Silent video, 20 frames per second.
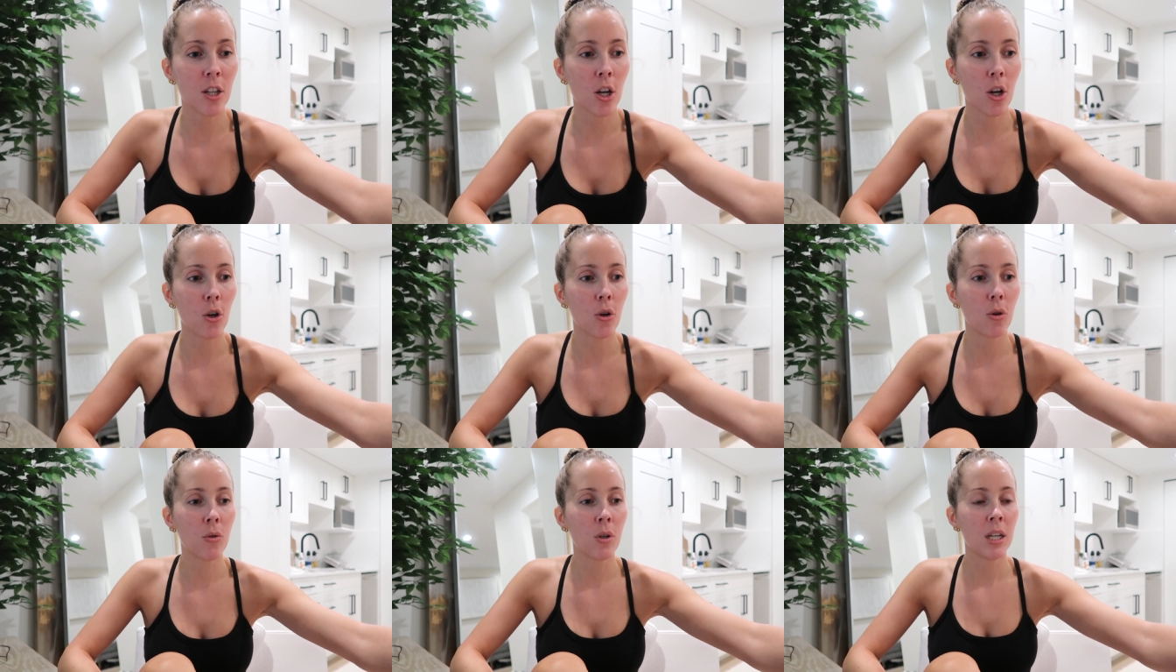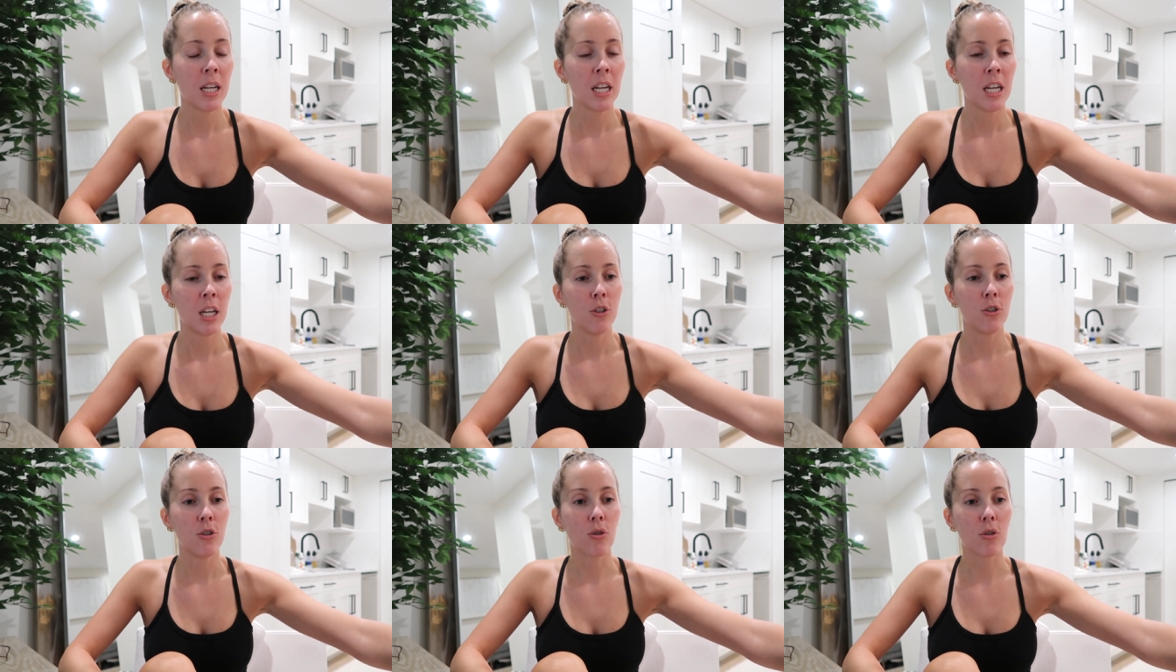So
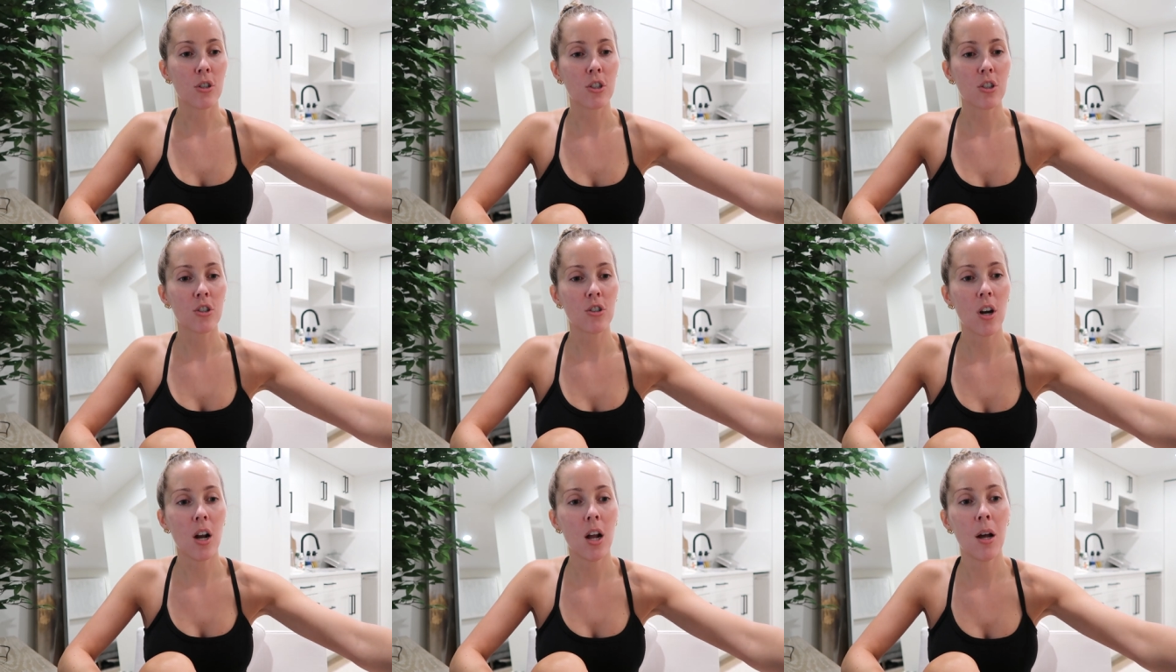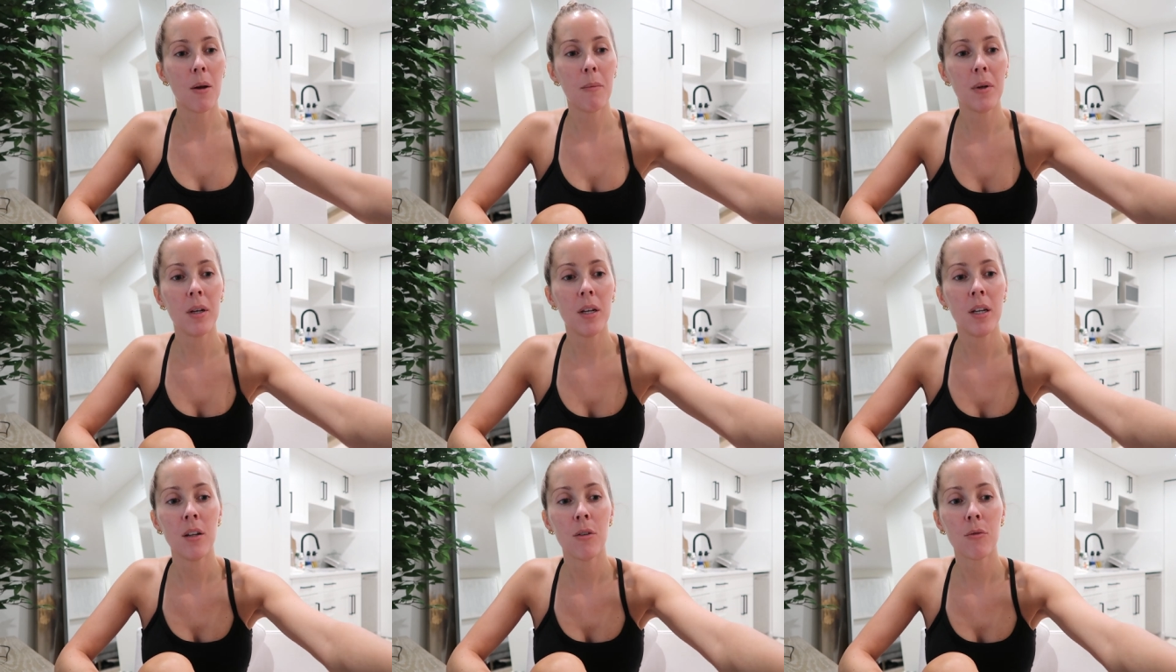
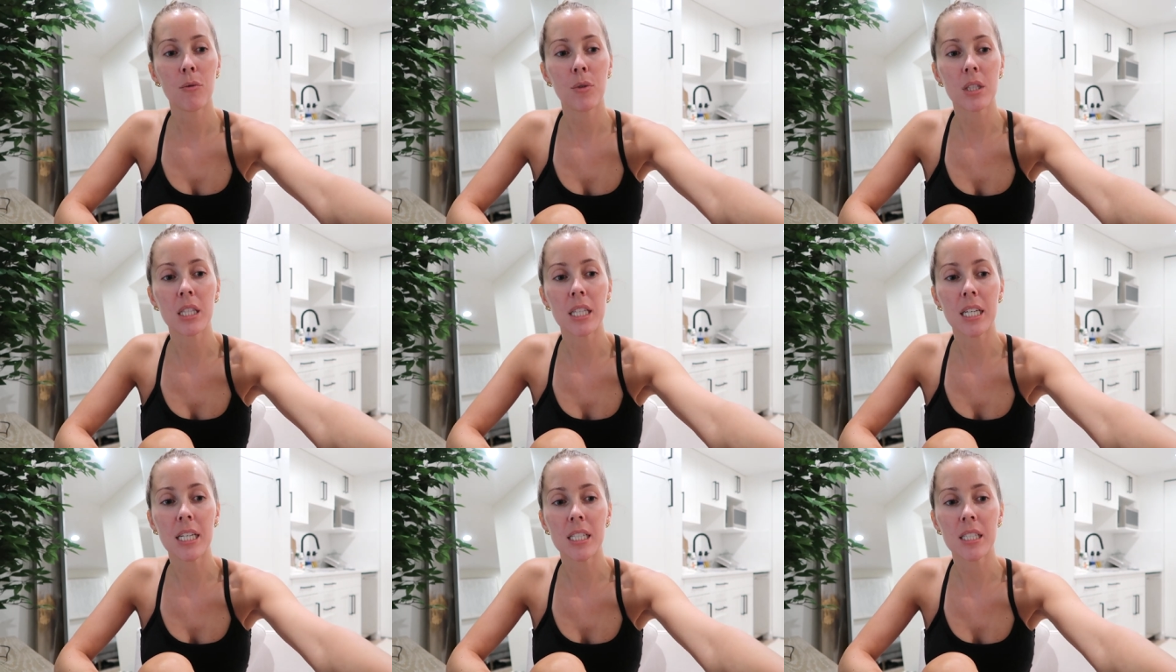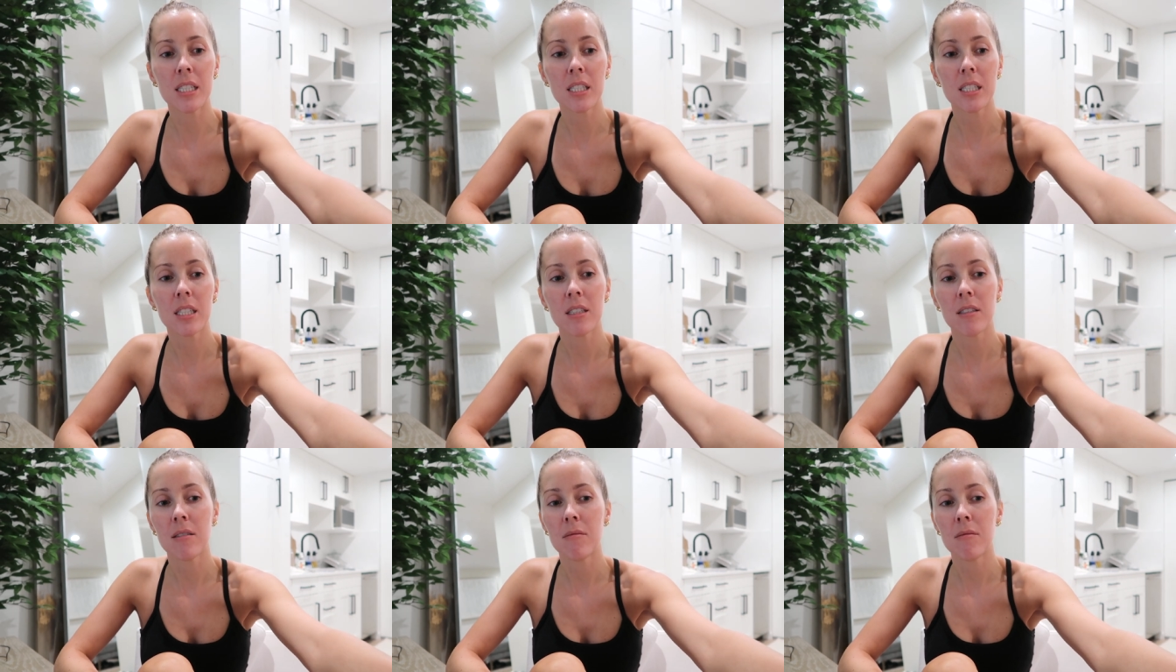Nordstrom released